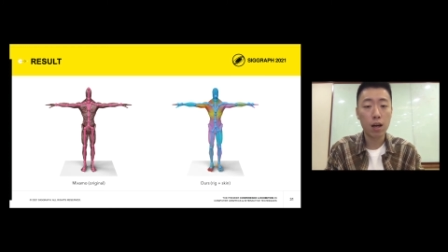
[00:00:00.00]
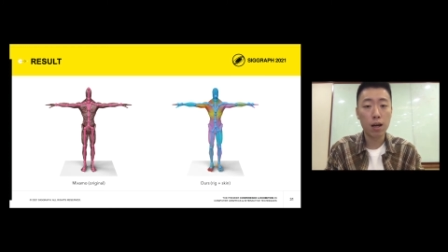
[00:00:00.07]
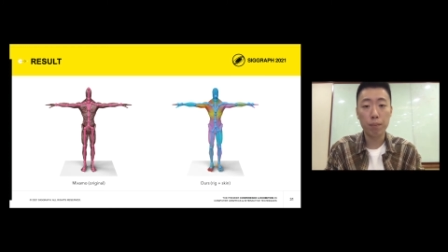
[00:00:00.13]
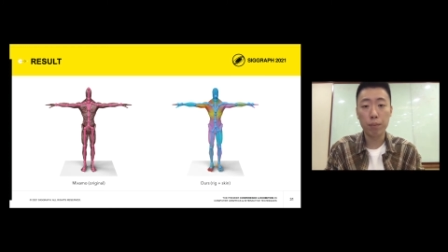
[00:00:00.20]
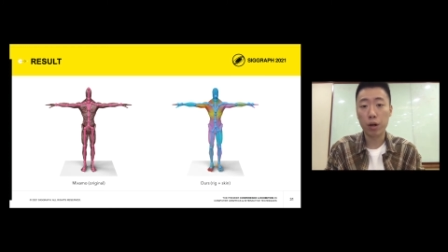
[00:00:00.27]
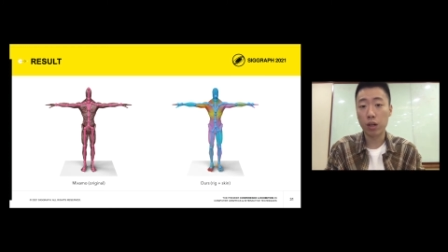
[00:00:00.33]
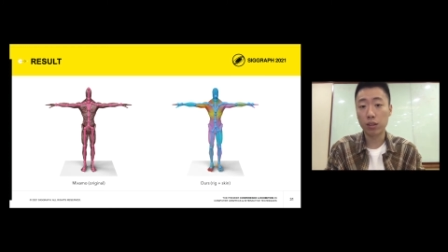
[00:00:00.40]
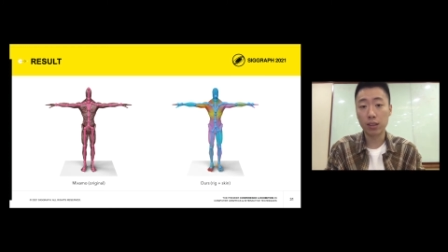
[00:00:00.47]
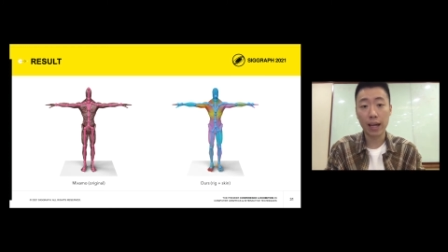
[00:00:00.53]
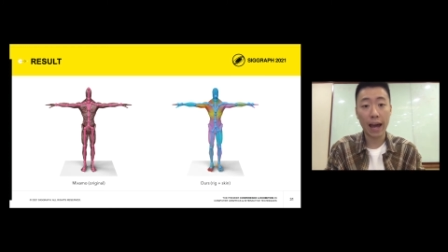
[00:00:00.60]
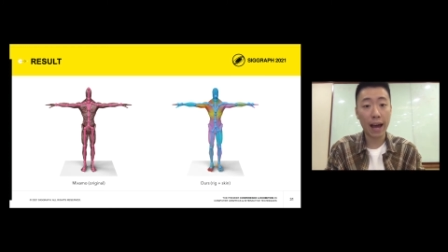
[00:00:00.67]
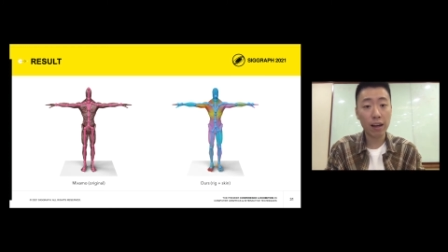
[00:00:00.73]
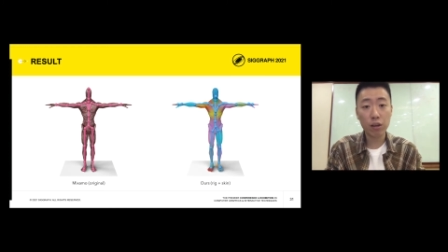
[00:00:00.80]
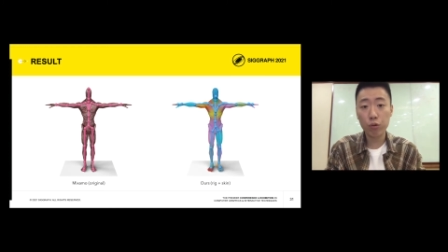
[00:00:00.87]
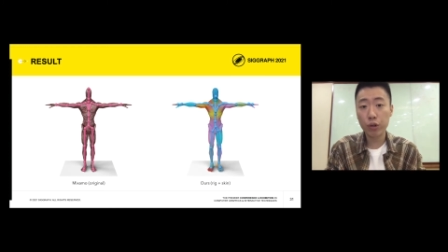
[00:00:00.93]
plus
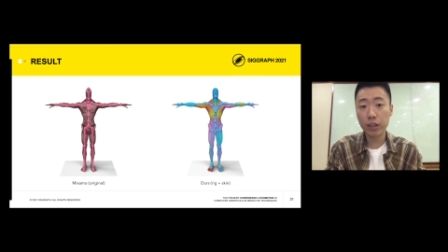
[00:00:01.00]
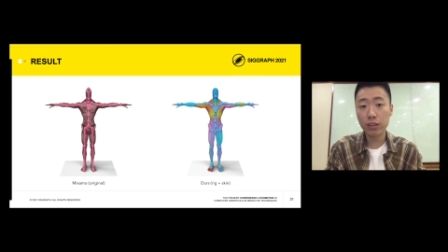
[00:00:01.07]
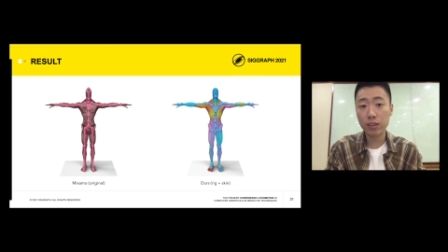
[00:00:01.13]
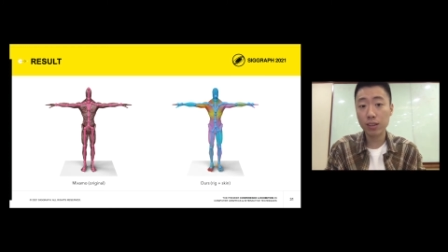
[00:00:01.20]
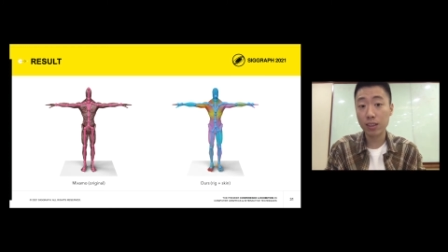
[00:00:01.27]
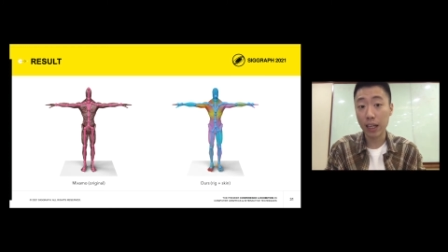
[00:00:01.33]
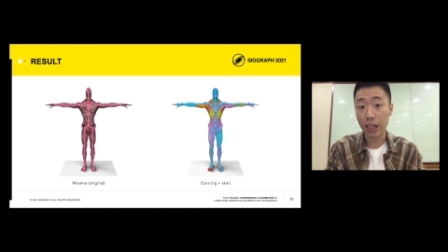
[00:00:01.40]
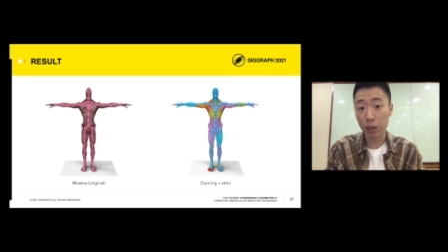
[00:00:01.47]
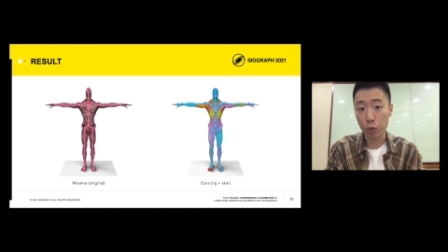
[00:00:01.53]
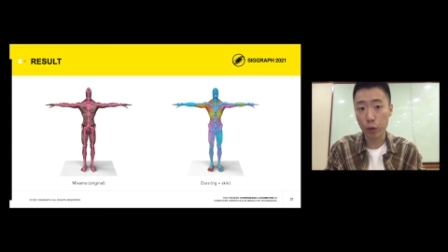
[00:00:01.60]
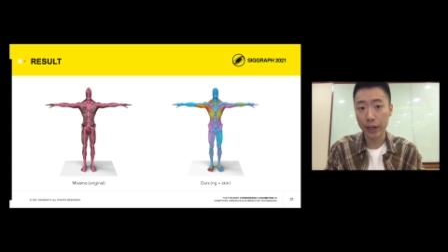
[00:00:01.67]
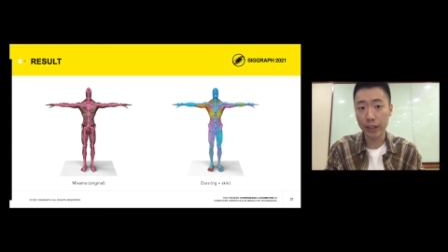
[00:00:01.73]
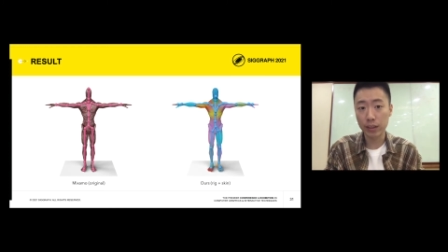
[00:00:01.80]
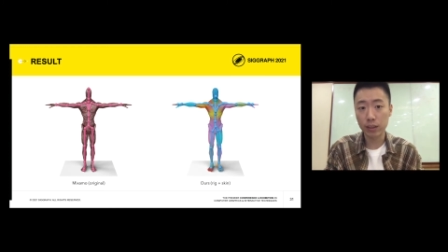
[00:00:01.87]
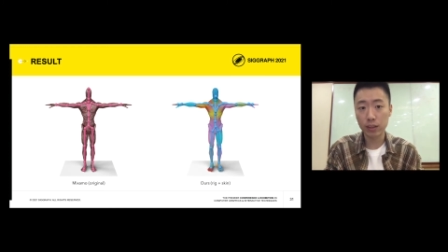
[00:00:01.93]
accurate skin
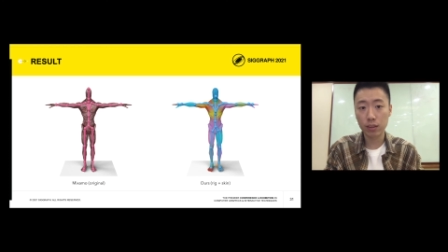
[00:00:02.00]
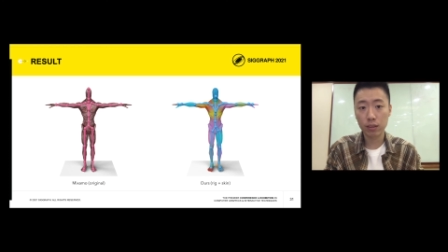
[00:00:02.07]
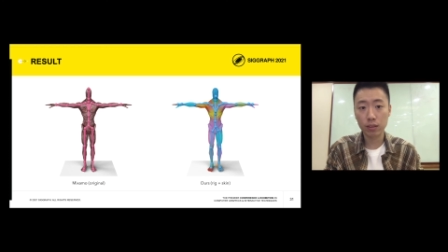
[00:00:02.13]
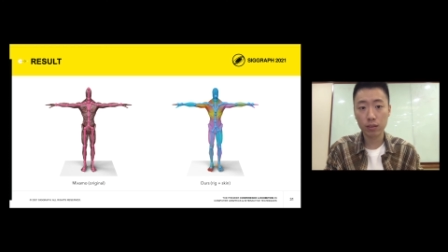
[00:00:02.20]
weights.